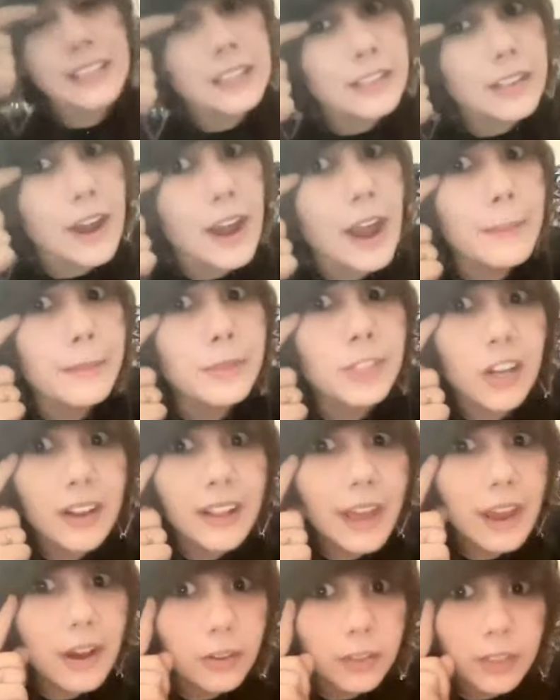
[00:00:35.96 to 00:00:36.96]
you know, I'm sure
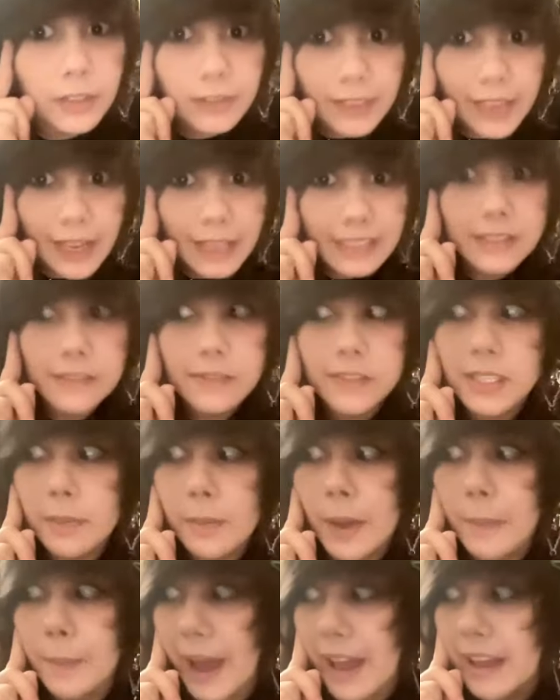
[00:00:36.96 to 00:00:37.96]
that all of you guys have seen
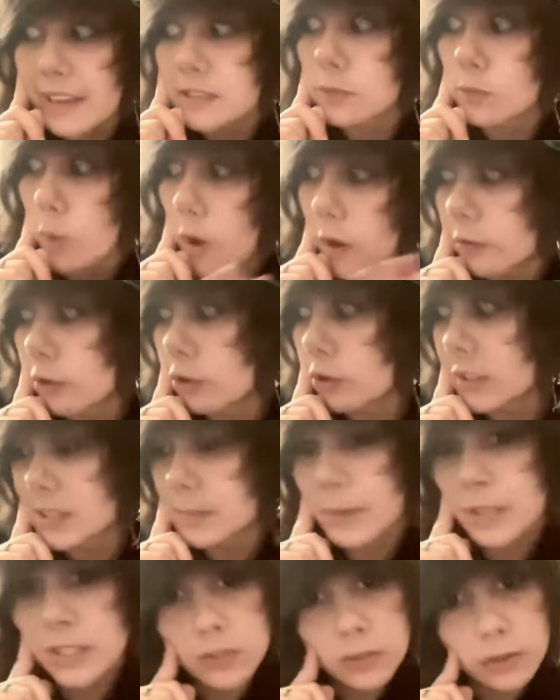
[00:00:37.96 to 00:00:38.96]
my past waffle
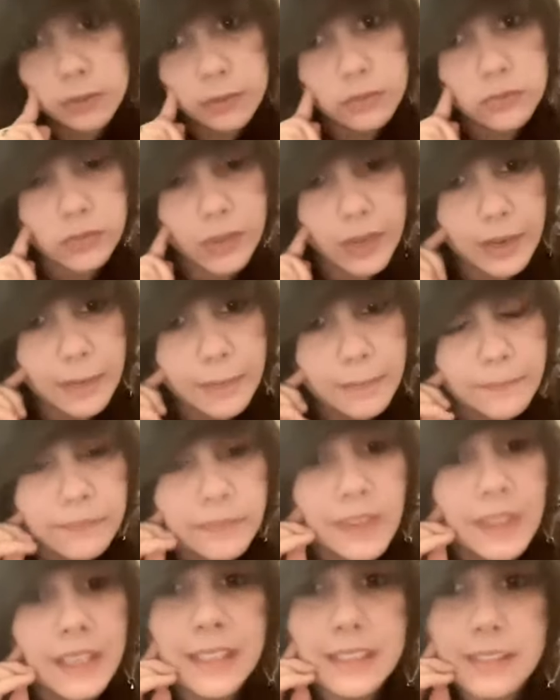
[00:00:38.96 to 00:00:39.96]
recipe tutorials, right?
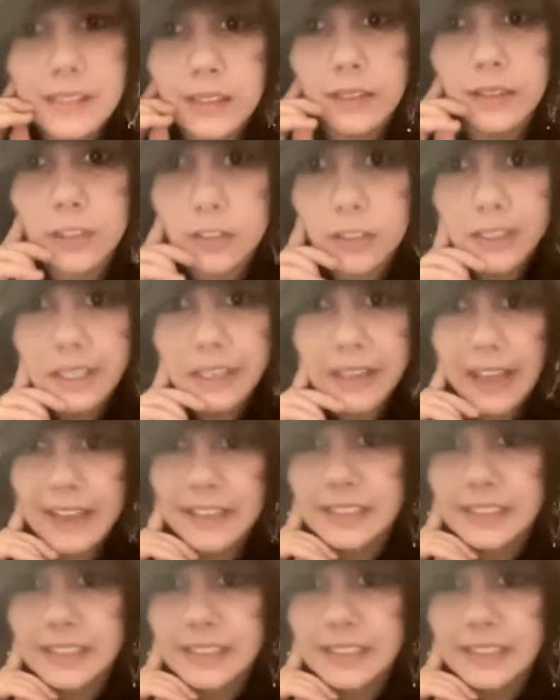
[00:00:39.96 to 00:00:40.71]
It's literally that